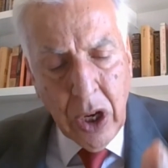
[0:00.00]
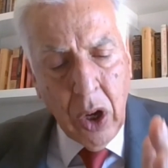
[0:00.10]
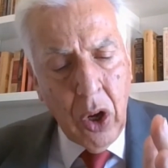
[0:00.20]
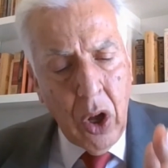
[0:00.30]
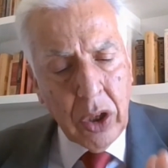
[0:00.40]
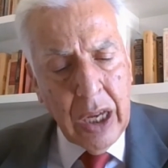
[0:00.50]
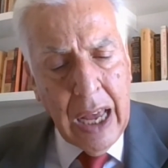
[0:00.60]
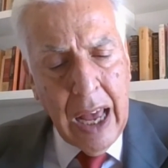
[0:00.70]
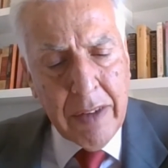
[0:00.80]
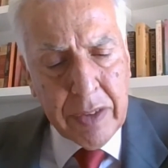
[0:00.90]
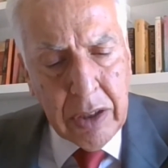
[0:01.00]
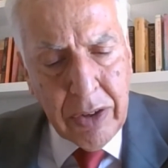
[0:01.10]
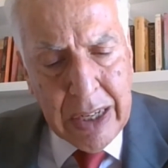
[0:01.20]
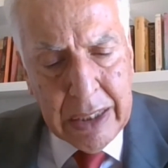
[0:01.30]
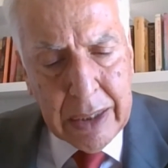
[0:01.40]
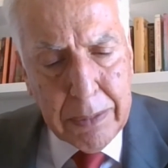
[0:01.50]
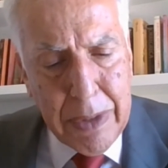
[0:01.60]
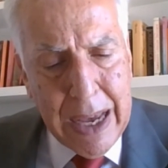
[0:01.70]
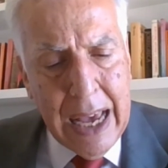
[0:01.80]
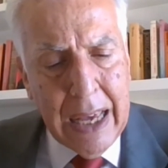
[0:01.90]
longer have Greece
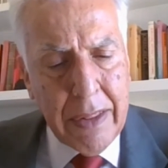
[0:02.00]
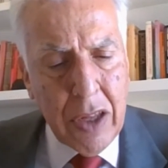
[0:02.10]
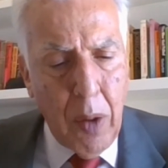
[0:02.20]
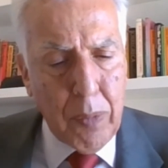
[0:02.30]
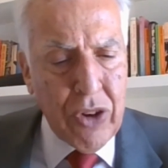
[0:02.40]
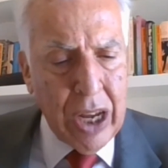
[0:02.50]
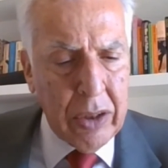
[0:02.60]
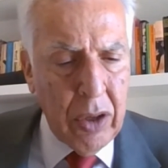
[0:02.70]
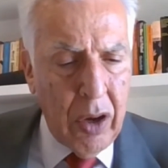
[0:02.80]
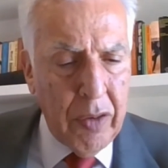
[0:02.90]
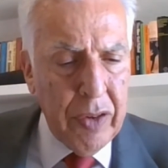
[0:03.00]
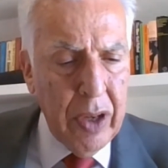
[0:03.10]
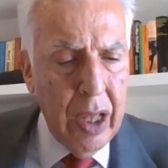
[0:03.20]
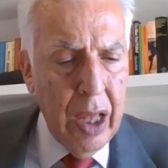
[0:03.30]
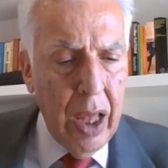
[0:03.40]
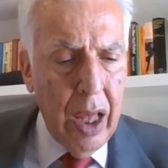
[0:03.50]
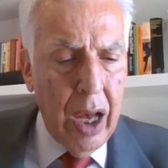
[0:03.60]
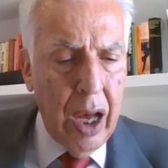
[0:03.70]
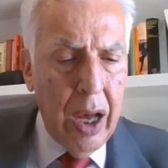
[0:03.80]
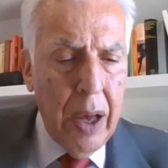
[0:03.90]
being the object of
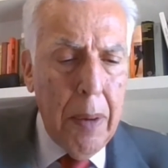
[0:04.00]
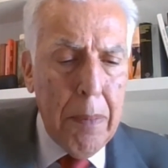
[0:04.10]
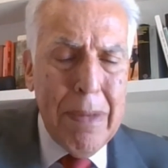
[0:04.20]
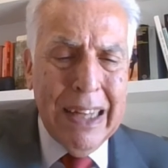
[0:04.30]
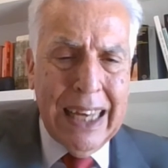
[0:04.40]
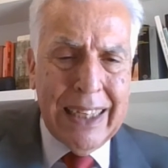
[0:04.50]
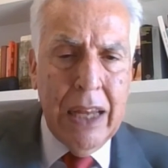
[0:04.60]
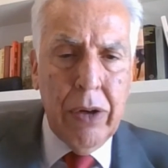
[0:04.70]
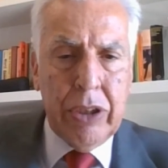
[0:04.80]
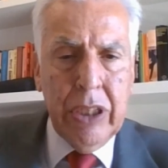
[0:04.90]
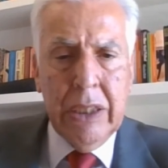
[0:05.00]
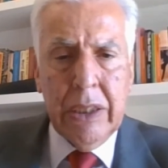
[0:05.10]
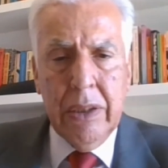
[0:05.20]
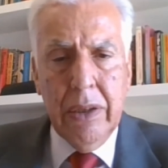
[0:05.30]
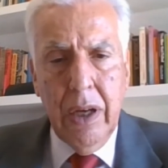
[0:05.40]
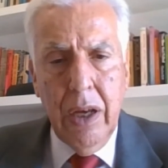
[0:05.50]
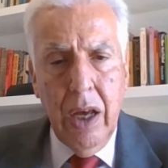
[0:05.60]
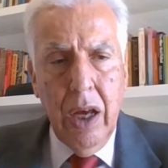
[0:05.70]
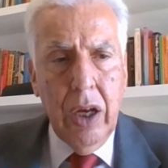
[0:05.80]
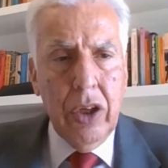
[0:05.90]
metakenosis,
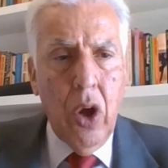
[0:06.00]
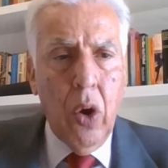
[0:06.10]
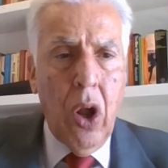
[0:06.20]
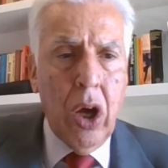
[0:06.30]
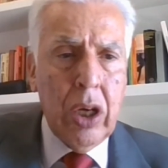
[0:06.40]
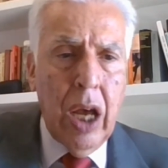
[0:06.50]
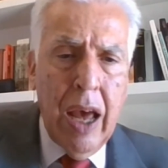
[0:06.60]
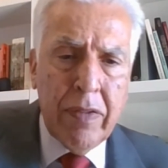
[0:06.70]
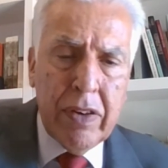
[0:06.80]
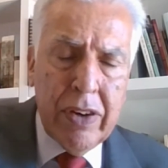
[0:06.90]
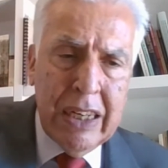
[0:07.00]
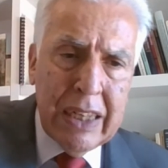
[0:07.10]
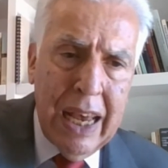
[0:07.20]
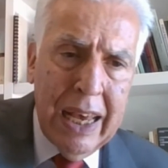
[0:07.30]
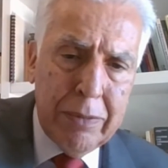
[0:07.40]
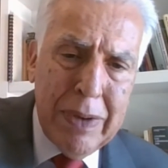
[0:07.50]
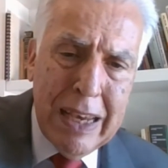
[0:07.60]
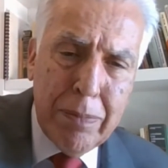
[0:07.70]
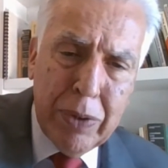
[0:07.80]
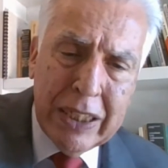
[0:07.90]
no longer have Greece as
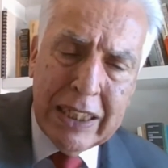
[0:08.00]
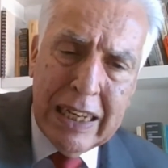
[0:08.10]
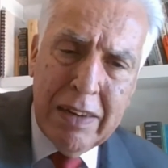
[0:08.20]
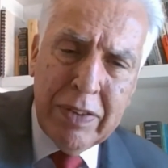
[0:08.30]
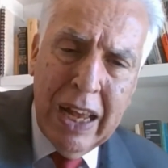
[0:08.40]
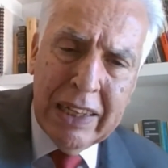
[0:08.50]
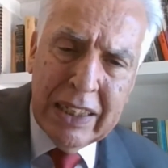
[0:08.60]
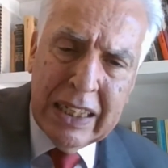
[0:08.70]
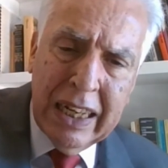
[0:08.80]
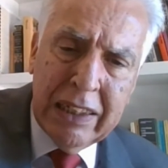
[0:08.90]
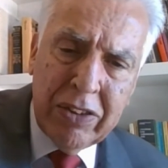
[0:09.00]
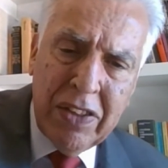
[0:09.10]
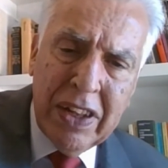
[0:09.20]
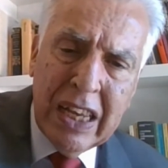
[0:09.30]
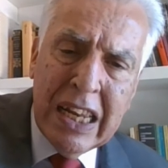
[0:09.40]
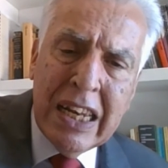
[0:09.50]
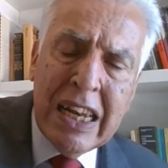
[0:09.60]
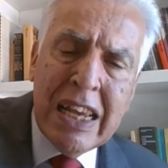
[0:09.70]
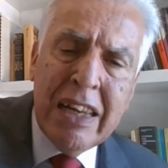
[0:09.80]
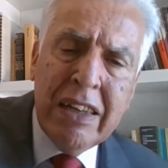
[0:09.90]
being perceived as a country that in
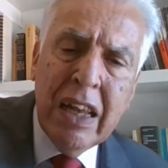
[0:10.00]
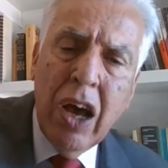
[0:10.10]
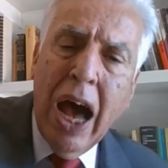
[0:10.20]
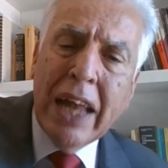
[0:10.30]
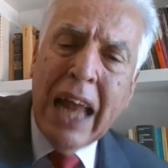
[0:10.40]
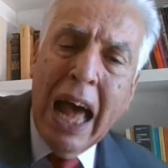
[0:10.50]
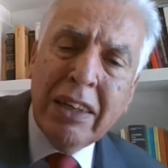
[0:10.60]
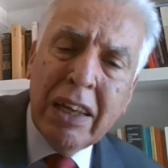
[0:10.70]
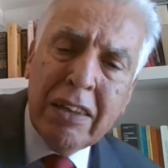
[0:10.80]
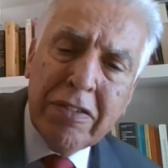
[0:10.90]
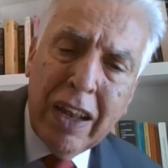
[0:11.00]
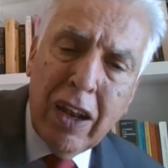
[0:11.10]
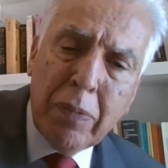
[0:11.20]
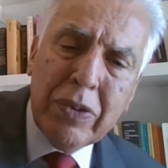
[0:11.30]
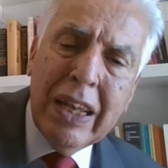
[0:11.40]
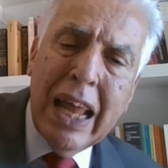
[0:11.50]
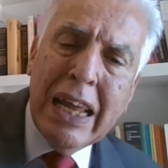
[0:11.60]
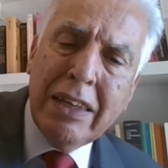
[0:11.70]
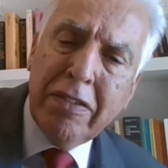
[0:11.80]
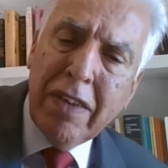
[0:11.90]
need, an underdeveloped,
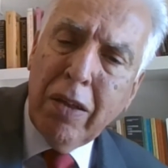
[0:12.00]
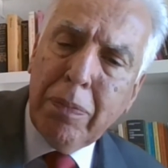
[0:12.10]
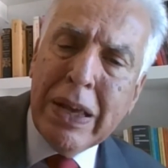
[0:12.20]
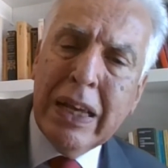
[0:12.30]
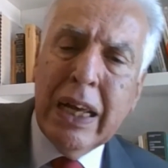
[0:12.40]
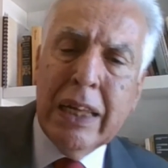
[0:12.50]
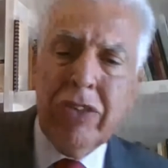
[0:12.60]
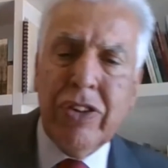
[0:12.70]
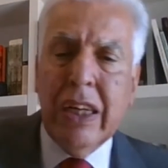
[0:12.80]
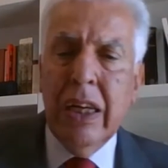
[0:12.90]
late developing country